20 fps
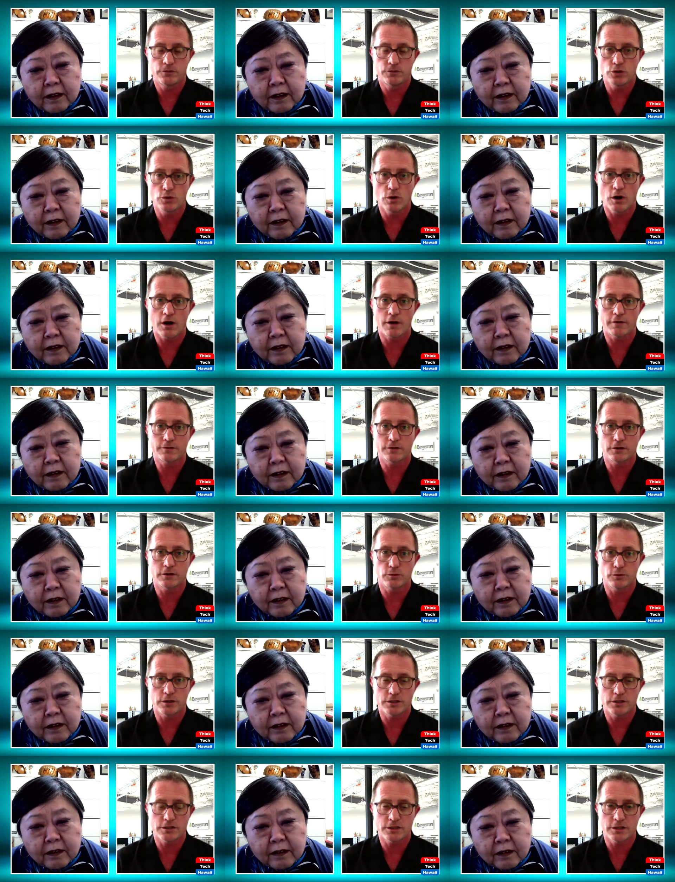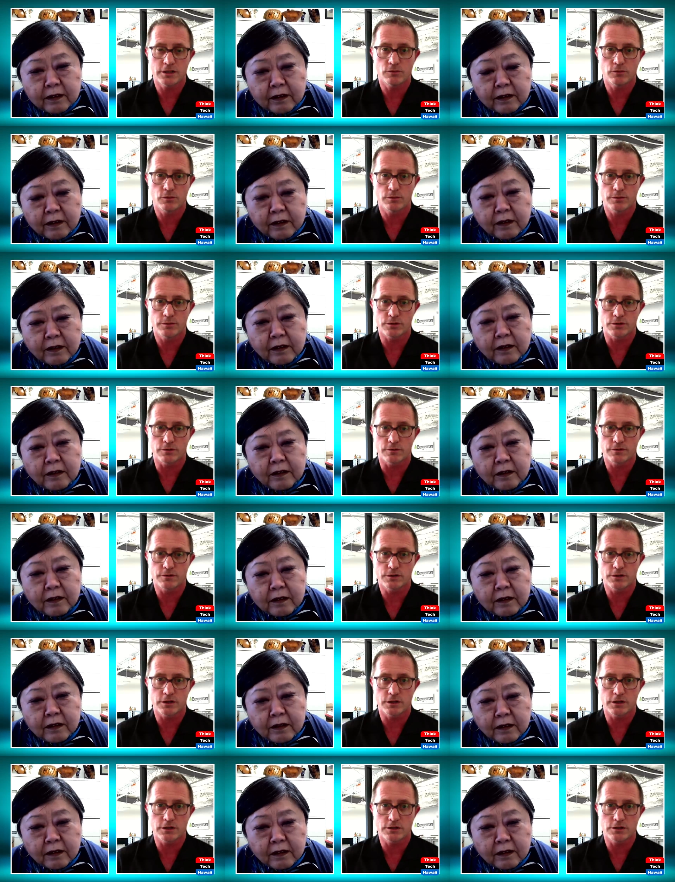Speaker 1: too often we see where reserve
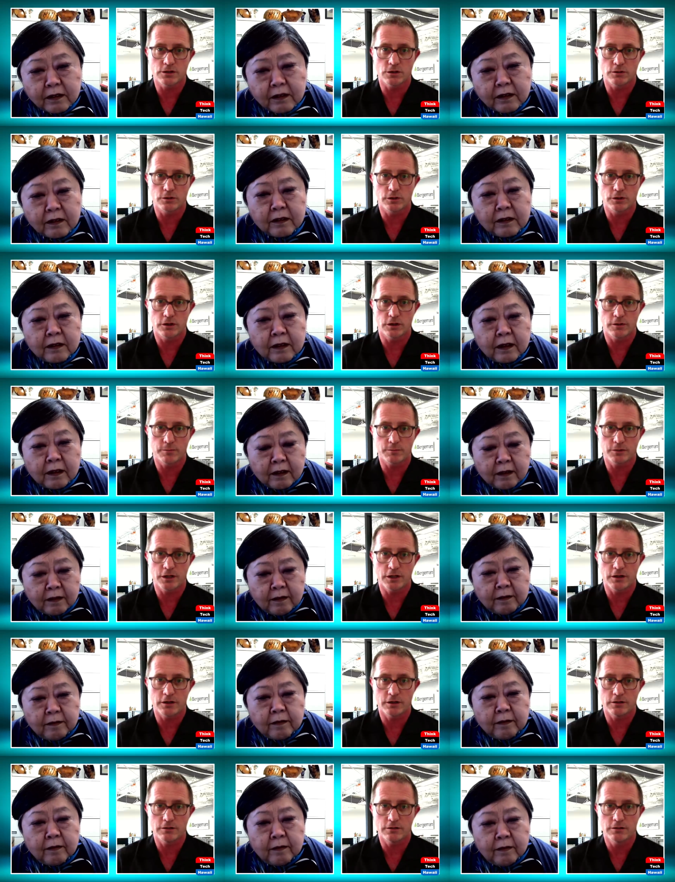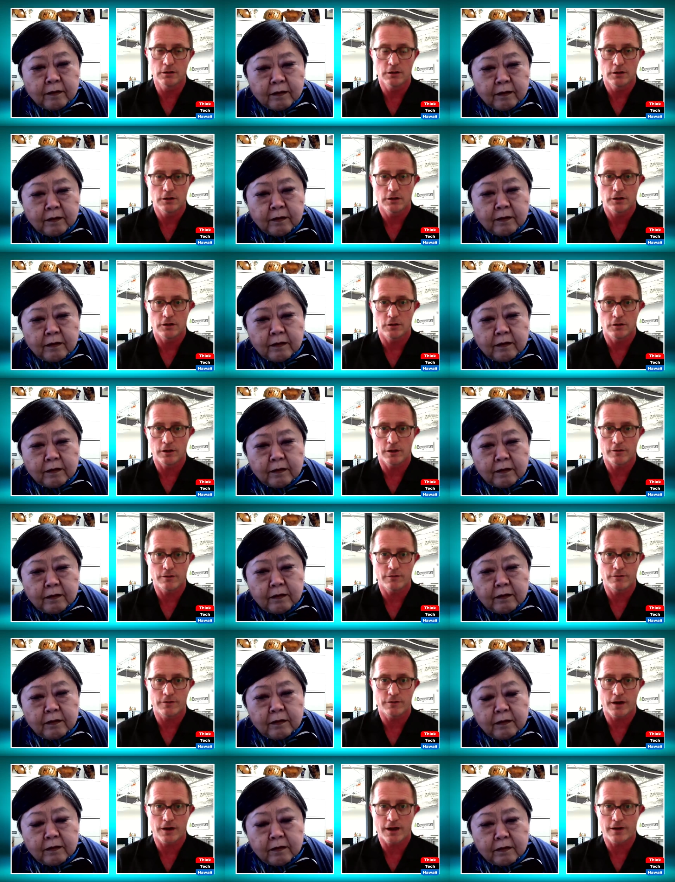studies don't get updated, you know, every
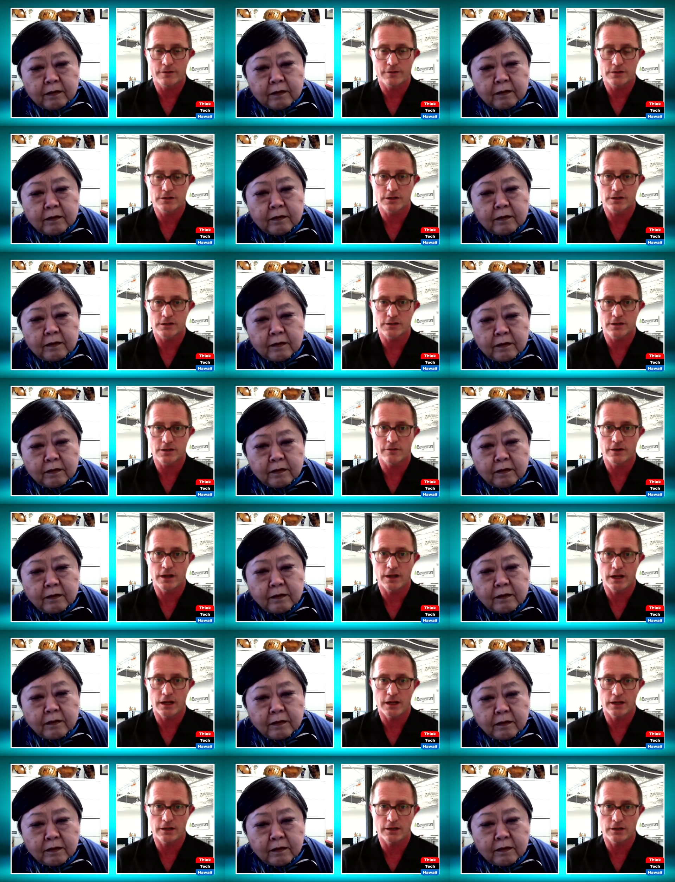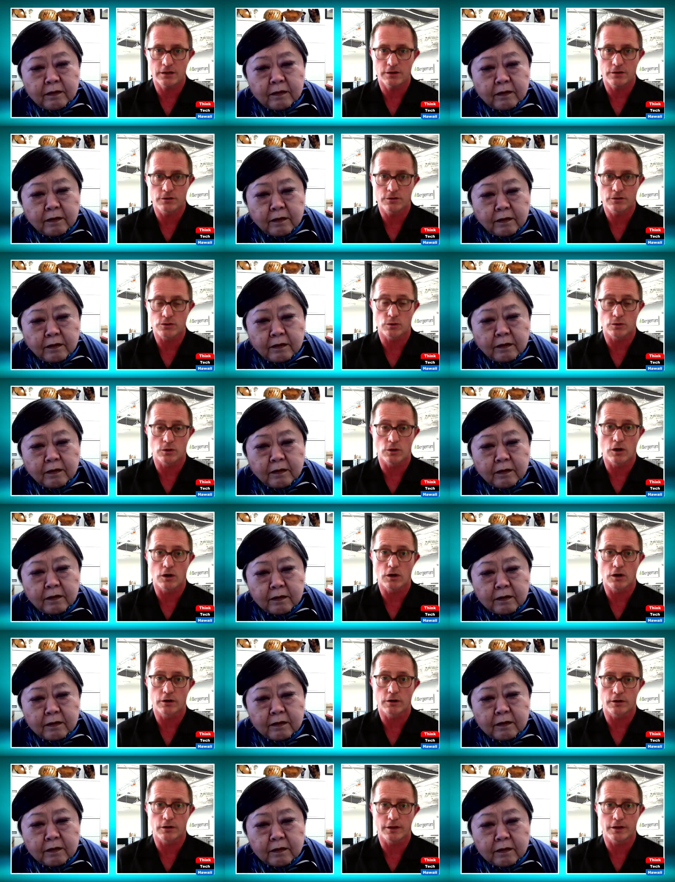five, six, seven, eight years or
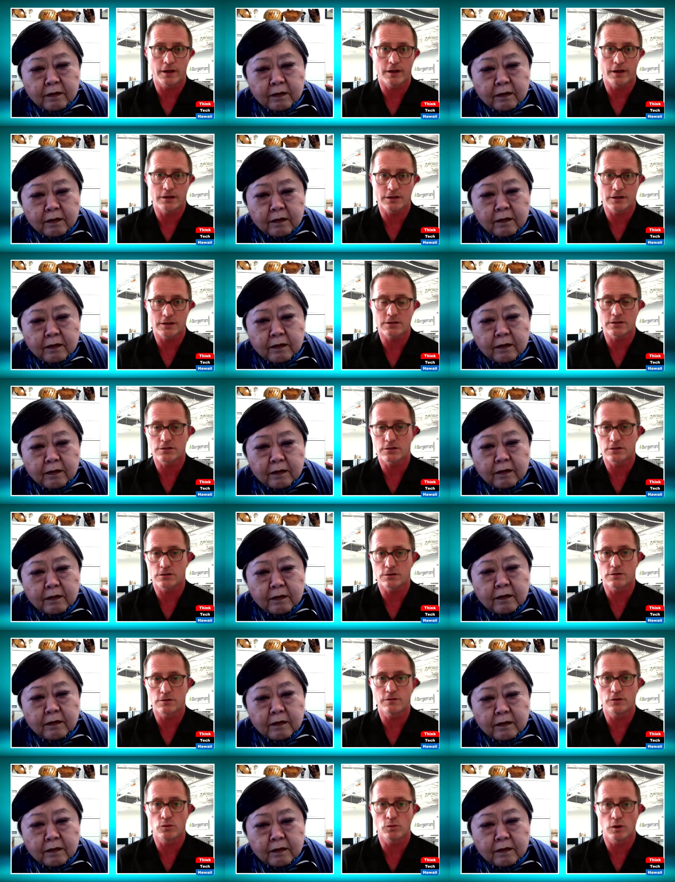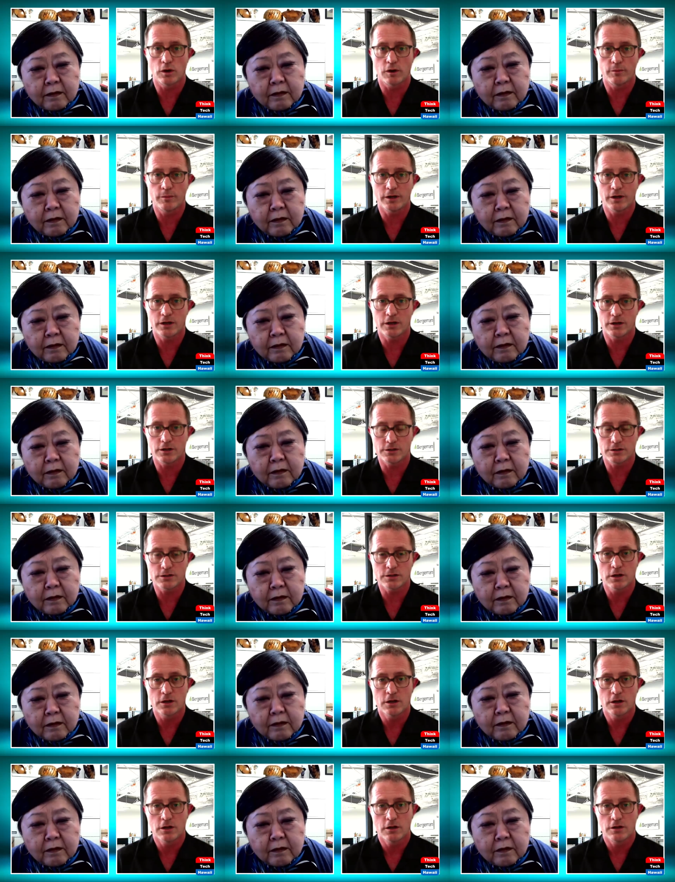longer. And that doesn't serve you well because
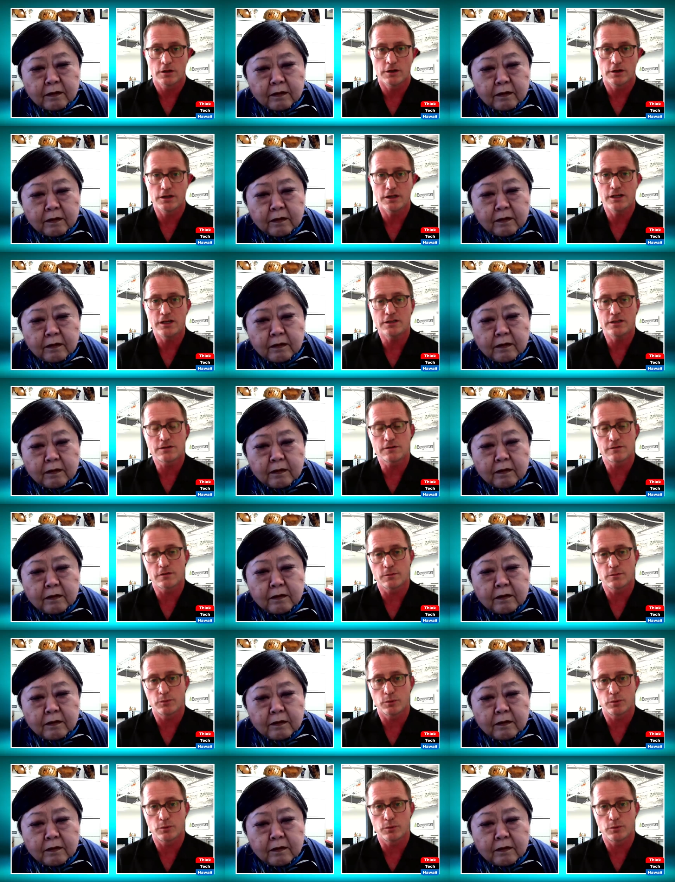the needs of the